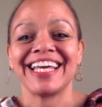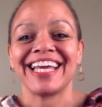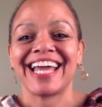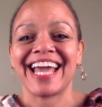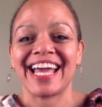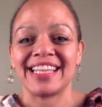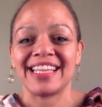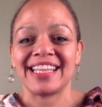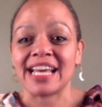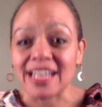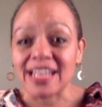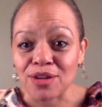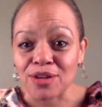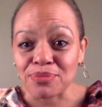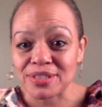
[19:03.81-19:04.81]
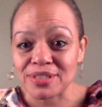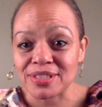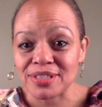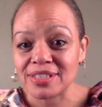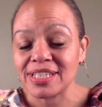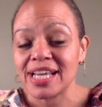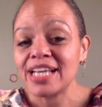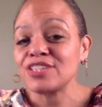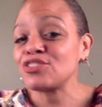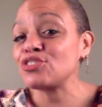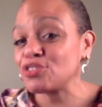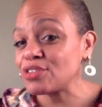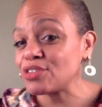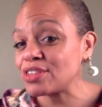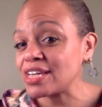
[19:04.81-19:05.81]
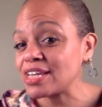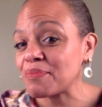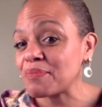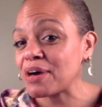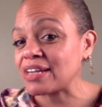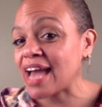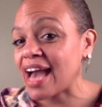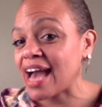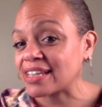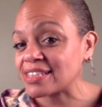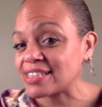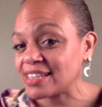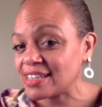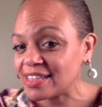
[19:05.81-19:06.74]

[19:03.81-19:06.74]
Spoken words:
And that helps. So do you think about acting?